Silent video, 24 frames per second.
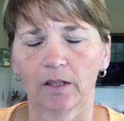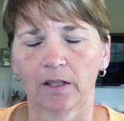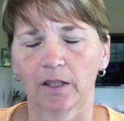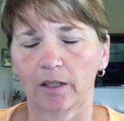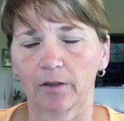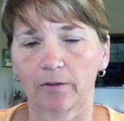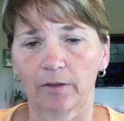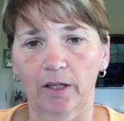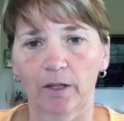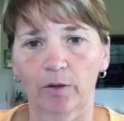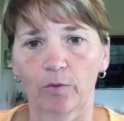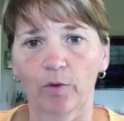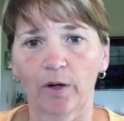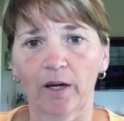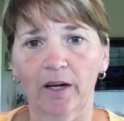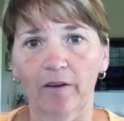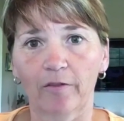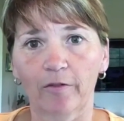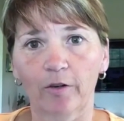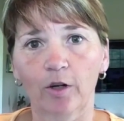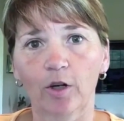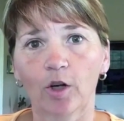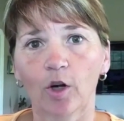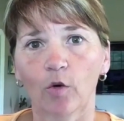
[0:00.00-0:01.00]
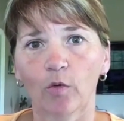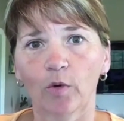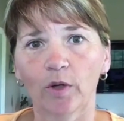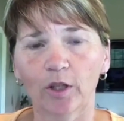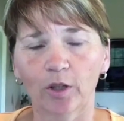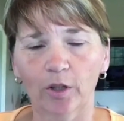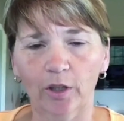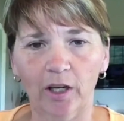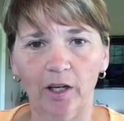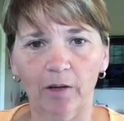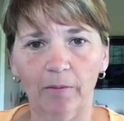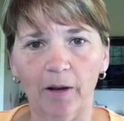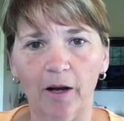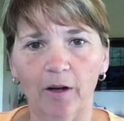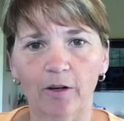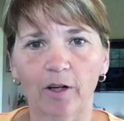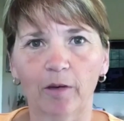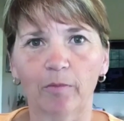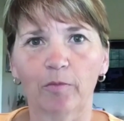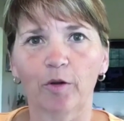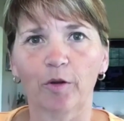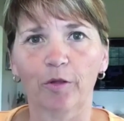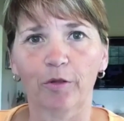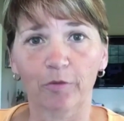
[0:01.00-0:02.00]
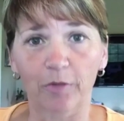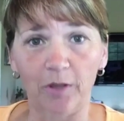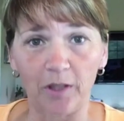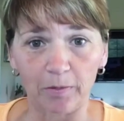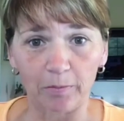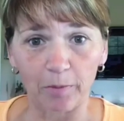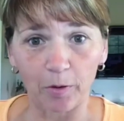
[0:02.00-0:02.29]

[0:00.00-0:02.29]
Anyway, whatever. We don't care about number 3,